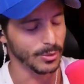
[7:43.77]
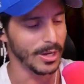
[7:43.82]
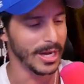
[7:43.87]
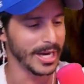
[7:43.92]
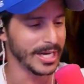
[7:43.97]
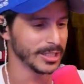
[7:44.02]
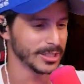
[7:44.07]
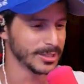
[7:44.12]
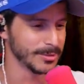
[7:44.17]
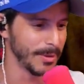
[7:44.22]

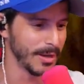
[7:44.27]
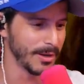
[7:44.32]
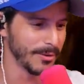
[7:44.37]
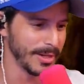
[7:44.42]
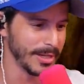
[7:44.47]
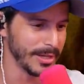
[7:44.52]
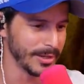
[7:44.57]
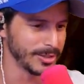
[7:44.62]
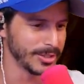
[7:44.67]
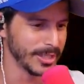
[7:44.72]
hiding spot
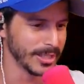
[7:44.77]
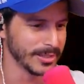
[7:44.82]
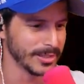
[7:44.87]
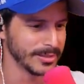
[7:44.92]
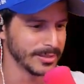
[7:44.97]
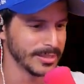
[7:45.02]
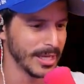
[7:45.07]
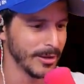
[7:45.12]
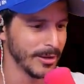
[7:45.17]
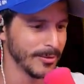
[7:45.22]
right here. Check
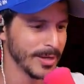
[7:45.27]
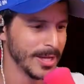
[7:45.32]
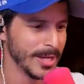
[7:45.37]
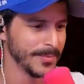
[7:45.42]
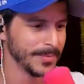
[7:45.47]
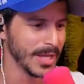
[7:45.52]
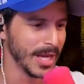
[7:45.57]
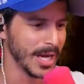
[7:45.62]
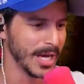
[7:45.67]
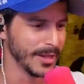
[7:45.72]
this out.
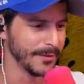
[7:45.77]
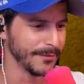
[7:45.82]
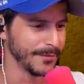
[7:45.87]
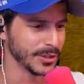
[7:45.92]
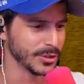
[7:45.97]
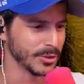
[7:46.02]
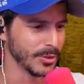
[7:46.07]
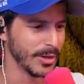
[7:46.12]
Unofficial